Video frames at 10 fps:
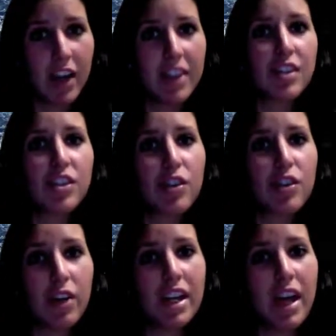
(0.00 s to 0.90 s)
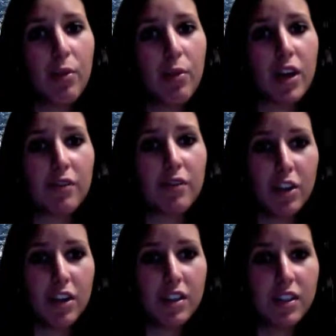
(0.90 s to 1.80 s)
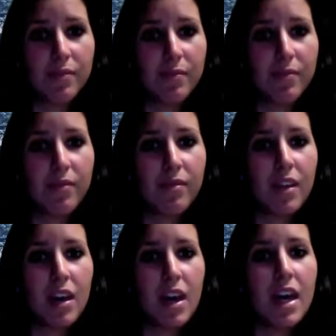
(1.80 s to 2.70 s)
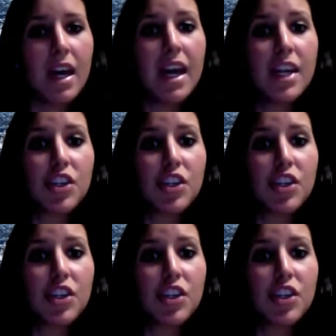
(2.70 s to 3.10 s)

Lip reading: and this is a grid network of neurons. Each